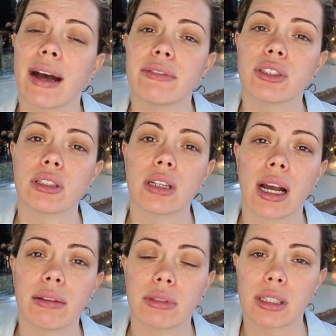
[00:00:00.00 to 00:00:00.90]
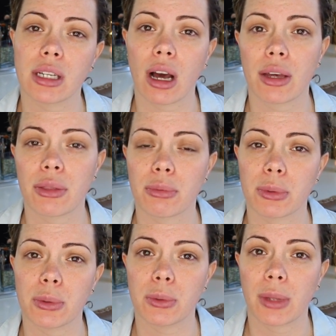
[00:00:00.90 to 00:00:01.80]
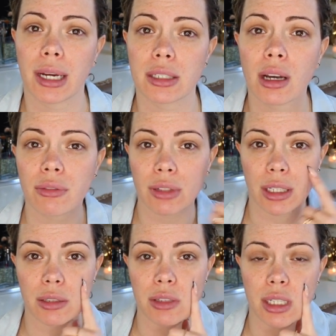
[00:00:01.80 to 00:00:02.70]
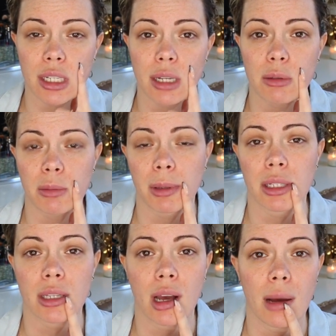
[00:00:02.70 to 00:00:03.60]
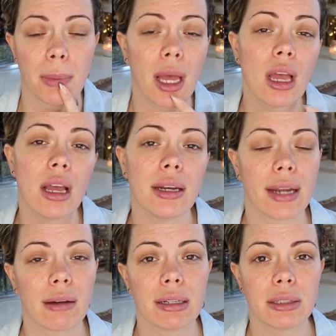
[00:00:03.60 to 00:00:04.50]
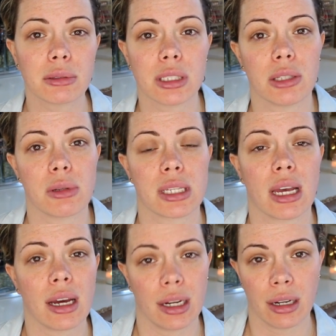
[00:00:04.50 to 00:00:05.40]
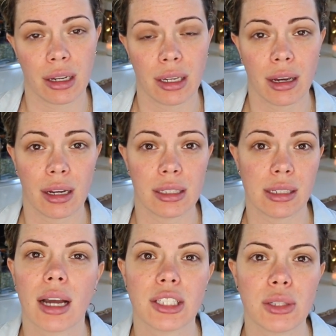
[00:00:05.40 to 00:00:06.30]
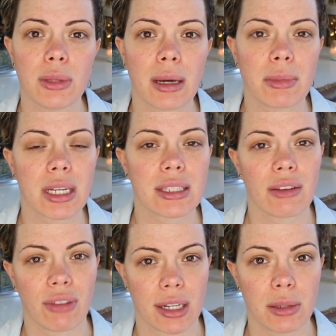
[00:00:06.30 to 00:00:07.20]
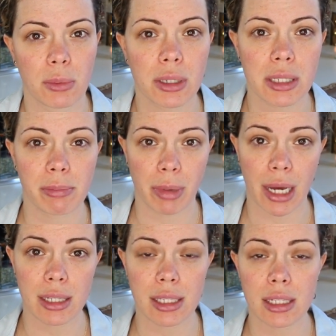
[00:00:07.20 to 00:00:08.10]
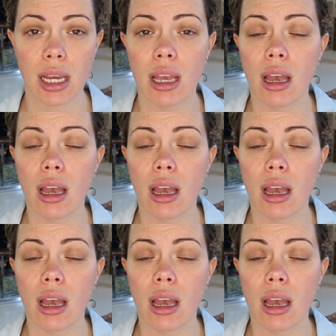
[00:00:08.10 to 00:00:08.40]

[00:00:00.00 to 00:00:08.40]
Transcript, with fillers: after I really got through that tough layer of skin that was built up, now I only use it at night. And I do that because I find it works best.